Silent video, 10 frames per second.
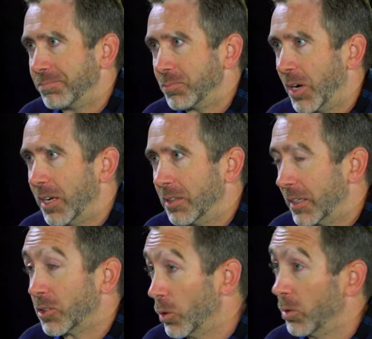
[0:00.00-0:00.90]
Right?
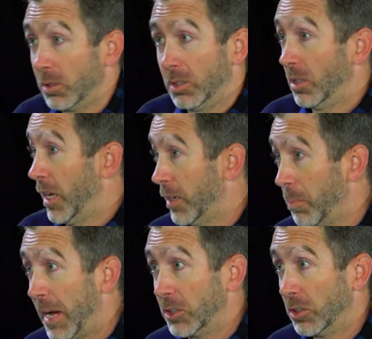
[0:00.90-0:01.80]
Like, so a lot of
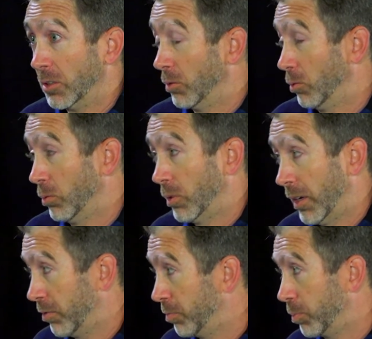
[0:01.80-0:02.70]
compassion. I
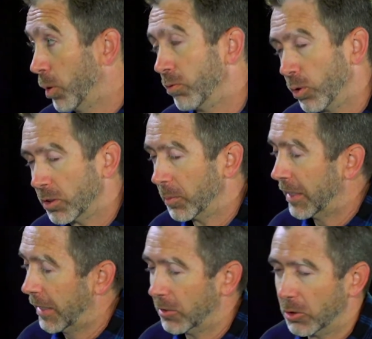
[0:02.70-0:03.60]
have folks on my
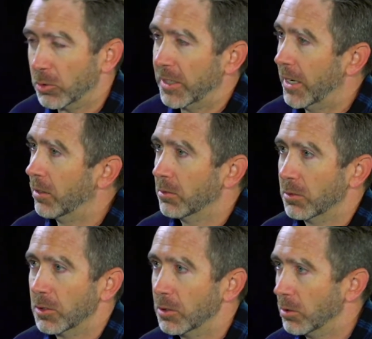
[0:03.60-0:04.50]
caseload right now
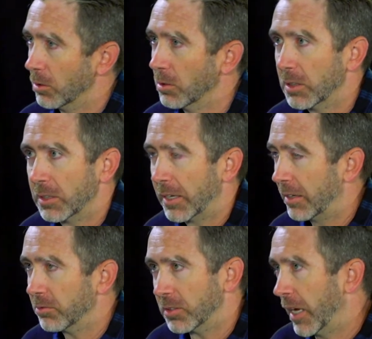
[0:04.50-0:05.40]
who
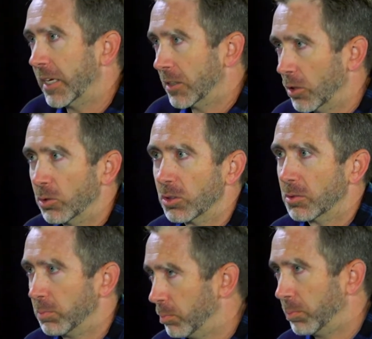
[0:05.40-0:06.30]
have
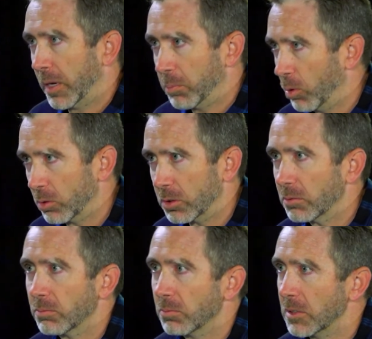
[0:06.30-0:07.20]
diagnosed
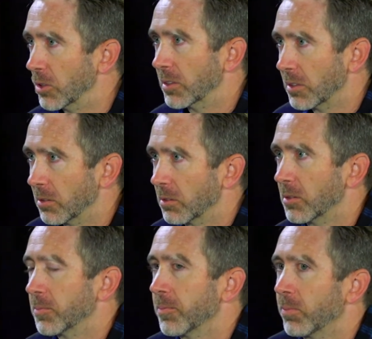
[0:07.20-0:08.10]
bipolar illnesses.
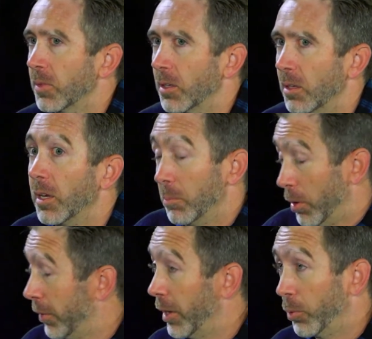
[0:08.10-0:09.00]
And
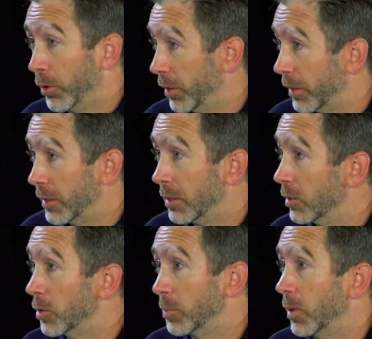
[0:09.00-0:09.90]
part of that work
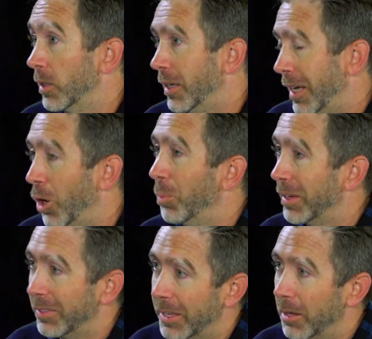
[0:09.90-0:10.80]
is
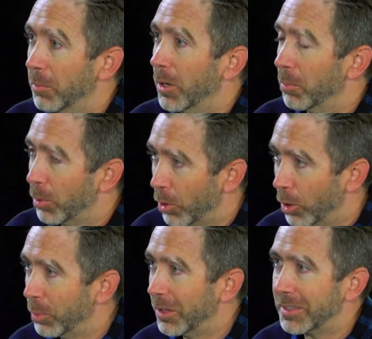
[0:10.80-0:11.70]
helping them
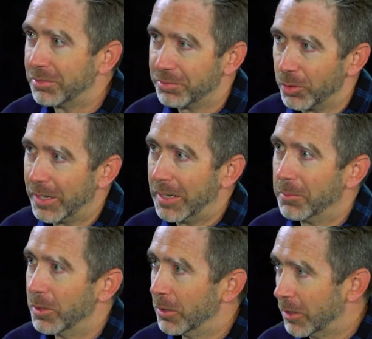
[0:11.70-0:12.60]
appropriately
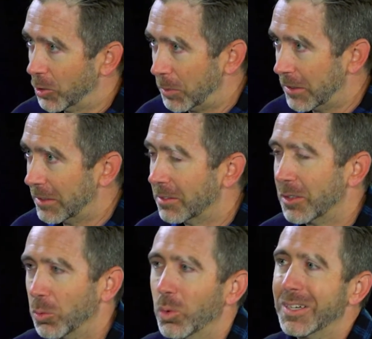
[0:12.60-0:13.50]
frame their experience
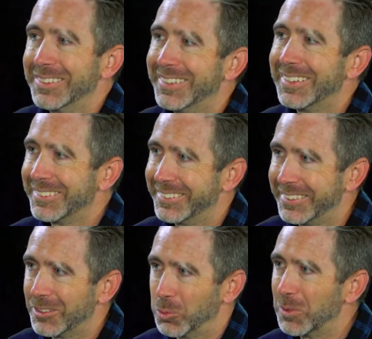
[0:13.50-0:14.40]
and what does
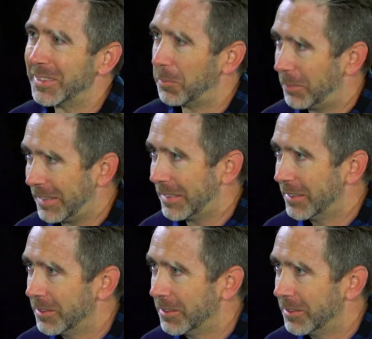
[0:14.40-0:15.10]
this really mean.